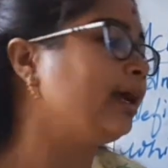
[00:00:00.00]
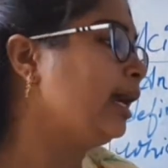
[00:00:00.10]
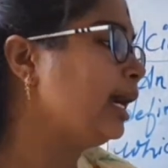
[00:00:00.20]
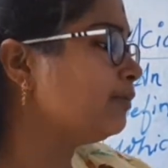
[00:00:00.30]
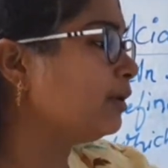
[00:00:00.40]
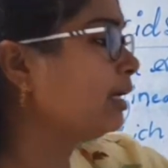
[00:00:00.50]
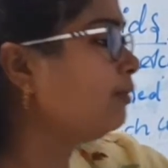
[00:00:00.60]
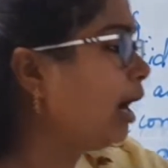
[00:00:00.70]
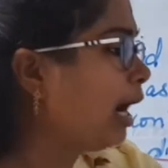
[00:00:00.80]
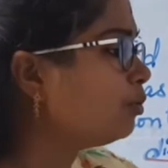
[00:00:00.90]
it will give
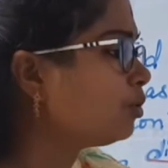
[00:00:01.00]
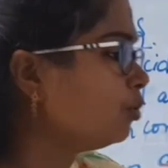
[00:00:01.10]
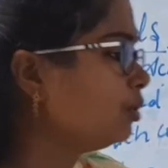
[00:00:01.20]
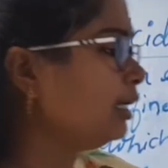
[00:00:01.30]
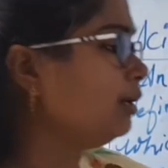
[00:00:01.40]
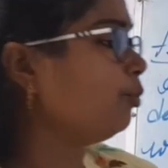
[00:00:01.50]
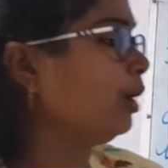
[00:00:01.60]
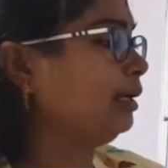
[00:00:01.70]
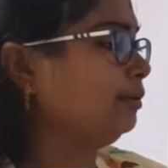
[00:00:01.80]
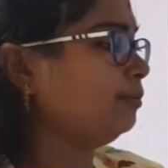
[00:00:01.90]
out only
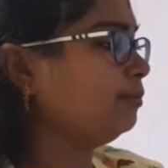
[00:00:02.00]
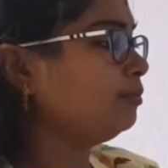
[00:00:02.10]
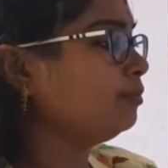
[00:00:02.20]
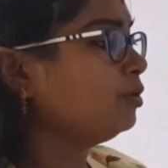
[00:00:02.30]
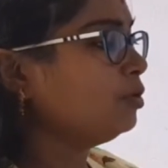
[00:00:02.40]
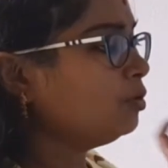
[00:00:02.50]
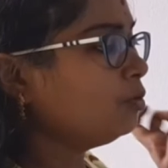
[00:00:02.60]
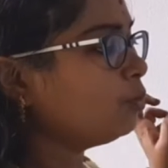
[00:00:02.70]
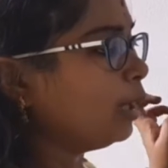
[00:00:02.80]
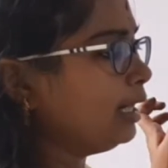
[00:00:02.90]
one
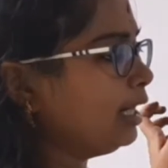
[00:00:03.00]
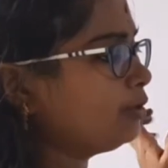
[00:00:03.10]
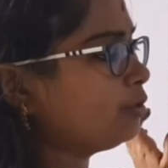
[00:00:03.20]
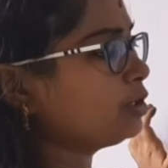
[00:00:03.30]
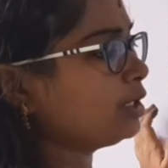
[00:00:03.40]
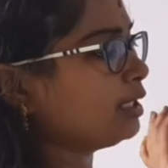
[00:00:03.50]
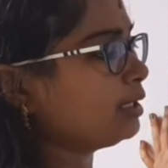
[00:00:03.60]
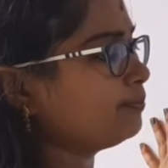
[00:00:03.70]
hydrogen.